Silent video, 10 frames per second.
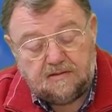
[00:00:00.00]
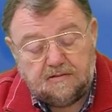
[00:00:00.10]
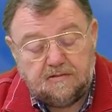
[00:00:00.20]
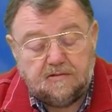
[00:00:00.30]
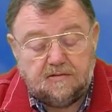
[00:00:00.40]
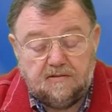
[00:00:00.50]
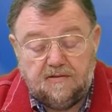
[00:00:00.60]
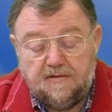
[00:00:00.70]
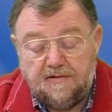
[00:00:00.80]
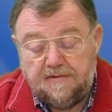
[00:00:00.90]
I will show you
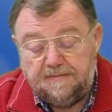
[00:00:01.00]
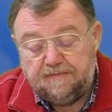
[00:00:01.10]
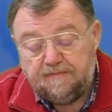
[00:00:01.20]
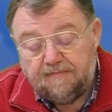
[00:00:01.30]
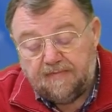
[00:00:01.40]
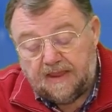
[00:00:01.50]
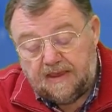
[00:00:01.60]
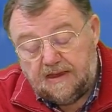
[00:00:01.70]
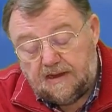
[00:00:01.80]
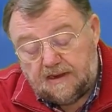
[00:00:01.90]
here
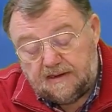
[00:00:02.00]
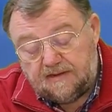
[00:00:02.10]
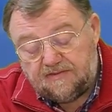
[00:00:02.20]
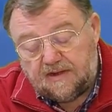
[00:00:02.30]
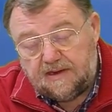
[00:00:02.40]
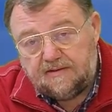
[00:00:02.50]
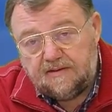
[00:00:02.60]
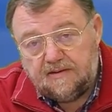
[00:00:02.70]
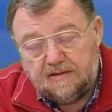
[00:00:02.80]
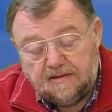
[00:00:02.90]
on the side
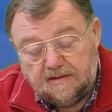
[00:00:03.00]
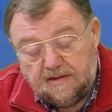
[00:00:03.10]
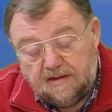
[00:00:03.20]
onto a memory